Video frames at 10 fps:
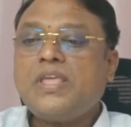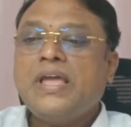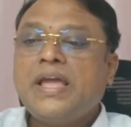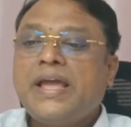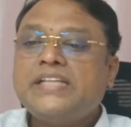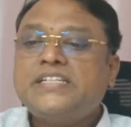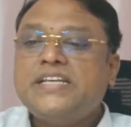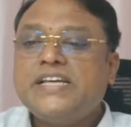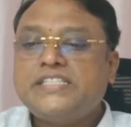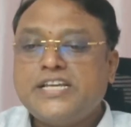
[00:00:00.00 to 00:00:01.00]

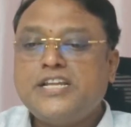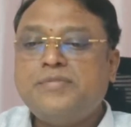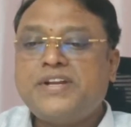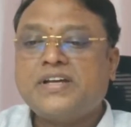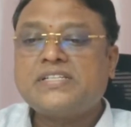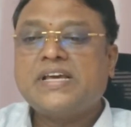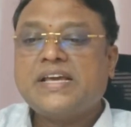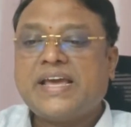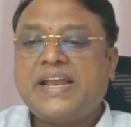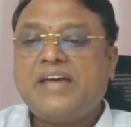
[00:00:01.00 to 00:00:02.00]
HDAC inhibitors
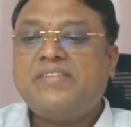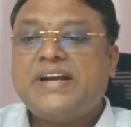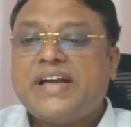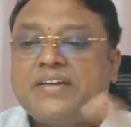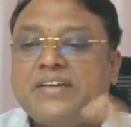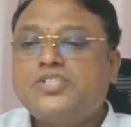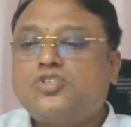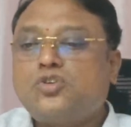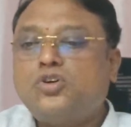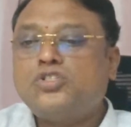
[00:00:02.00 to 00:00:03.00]
can have a diverse
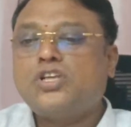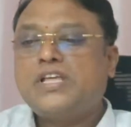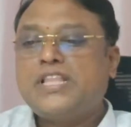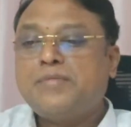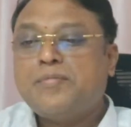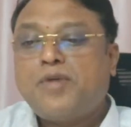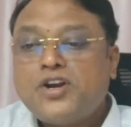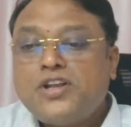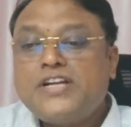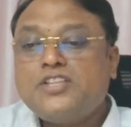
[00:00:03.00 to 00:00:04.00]
roles. They may
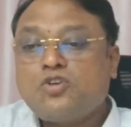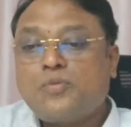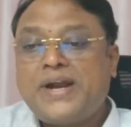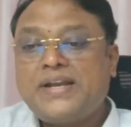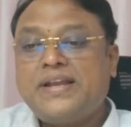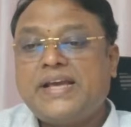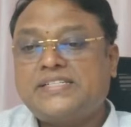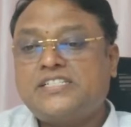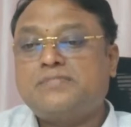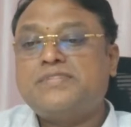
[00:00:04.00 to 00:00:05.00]
modulate the chromatin
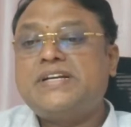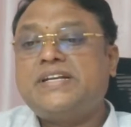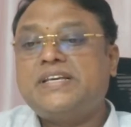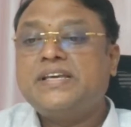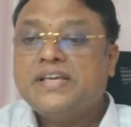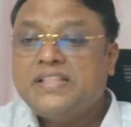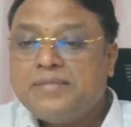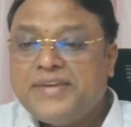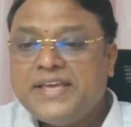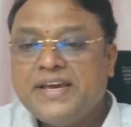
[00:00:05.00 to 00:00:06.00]
accessibility. They
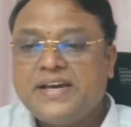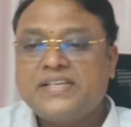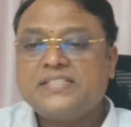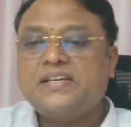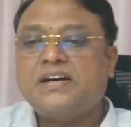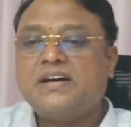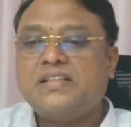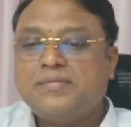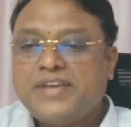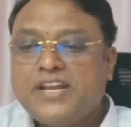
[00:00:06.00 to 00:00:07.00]
may
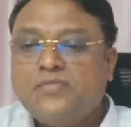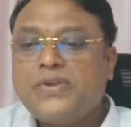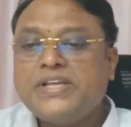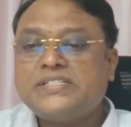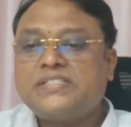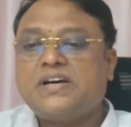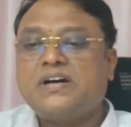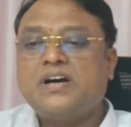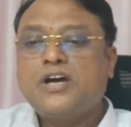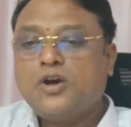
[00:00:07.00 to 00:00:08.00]
influence
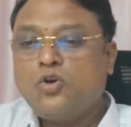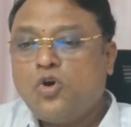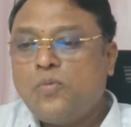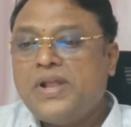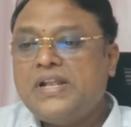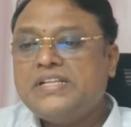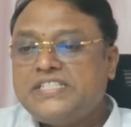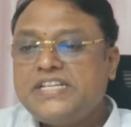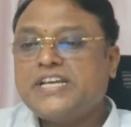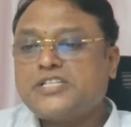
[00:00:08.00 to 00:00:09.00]
the global
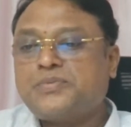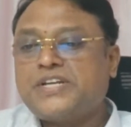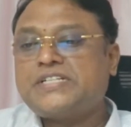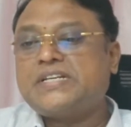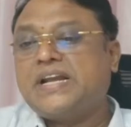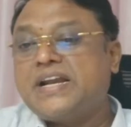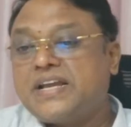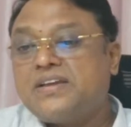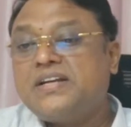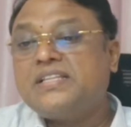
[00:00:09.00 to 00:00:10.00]
gene expression and
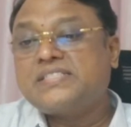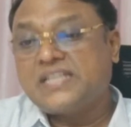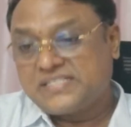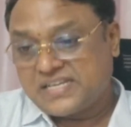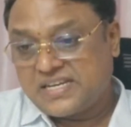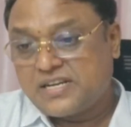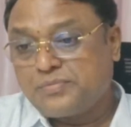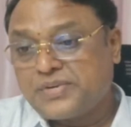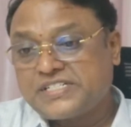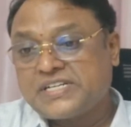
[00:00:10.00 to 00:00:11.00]
regulate the cell cycle
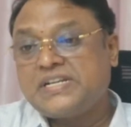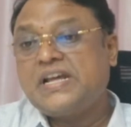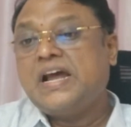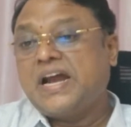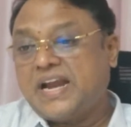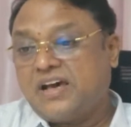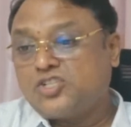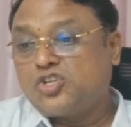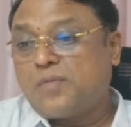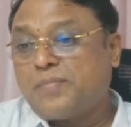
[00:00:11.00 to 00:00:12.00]
repression and
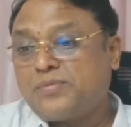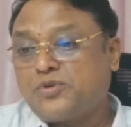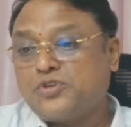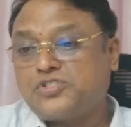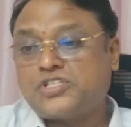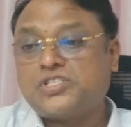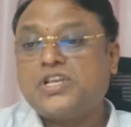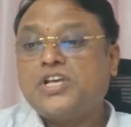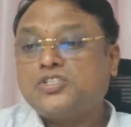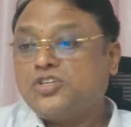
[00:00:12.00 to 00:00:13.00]
also apoptosis.
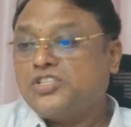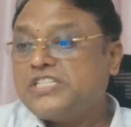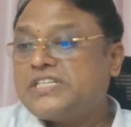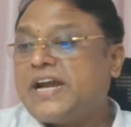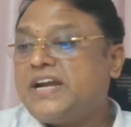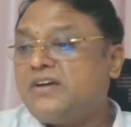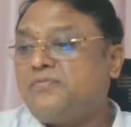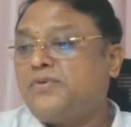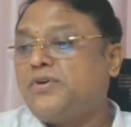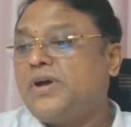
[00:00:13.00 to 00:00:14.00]
So this kind
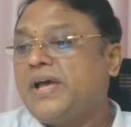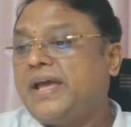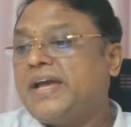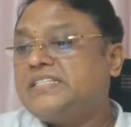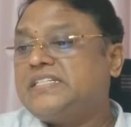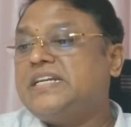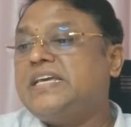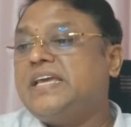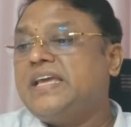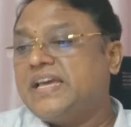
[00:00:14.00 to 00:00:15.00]
of
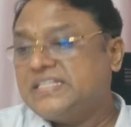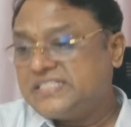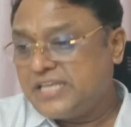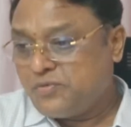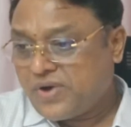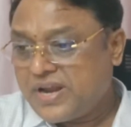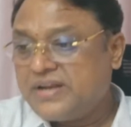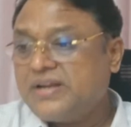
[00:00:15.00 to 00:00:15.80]
HDAC1